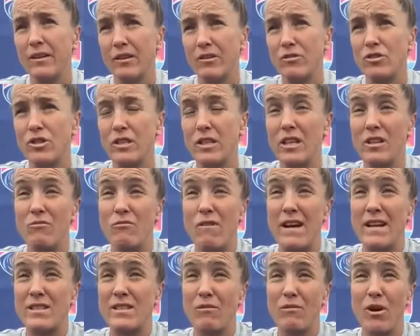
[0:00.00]
You know, she did
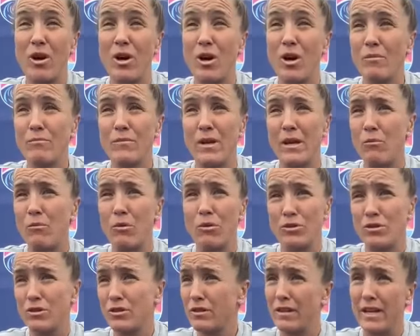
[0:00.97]
raise her arm. It
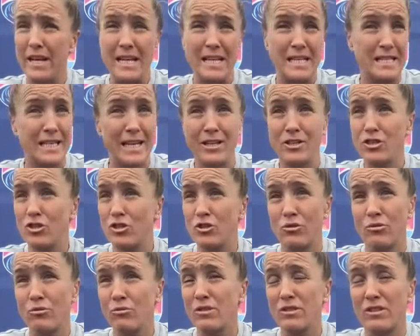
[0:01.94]
wasn't
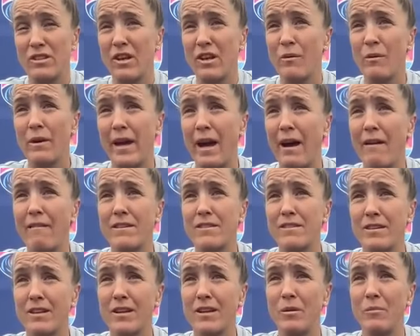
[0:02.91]
intentional because I know her
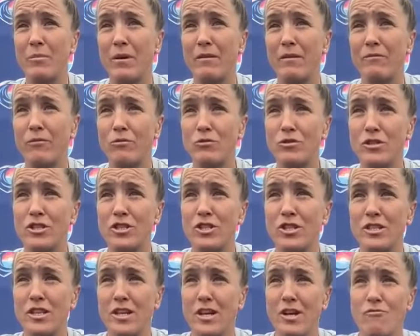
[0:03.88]
character, but unfortunately
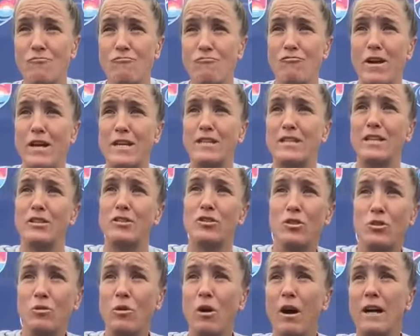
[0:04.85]
she's raised it
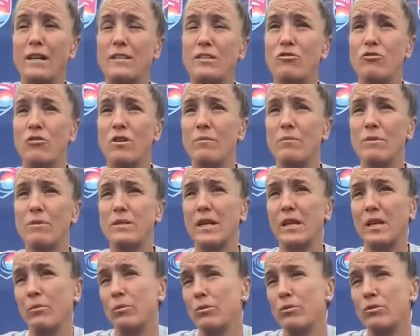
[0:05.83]
too high to try and
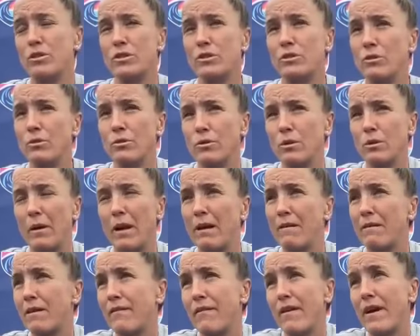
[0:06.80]
protect the ball, and she's caught the
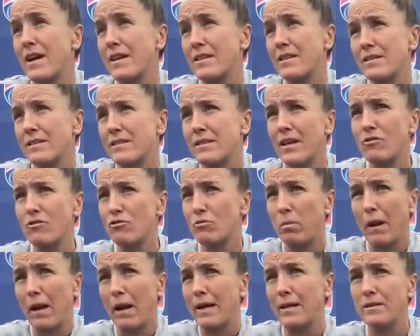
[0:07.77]
player in the face, and it's dangerous
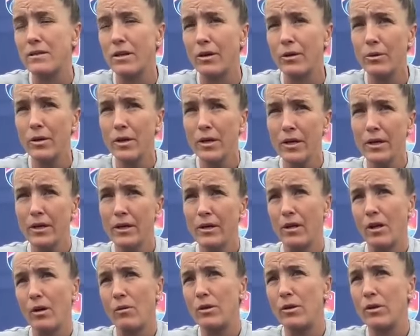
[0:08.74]
play. So,
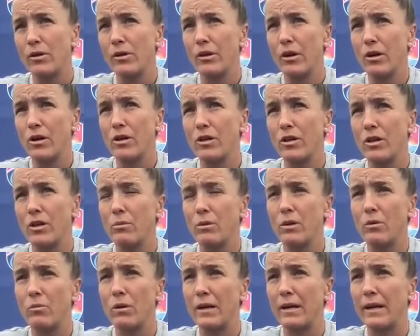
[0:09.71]
you know, we couldn't argue
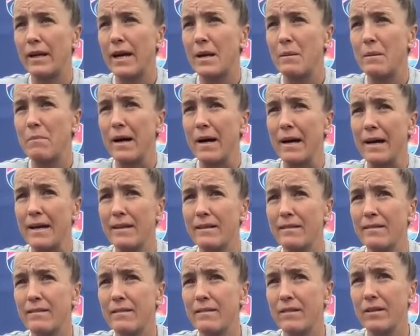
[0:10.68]
with the one game
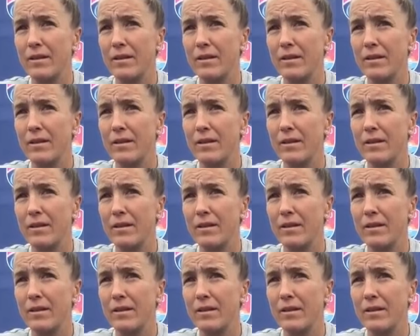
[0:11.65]
ban.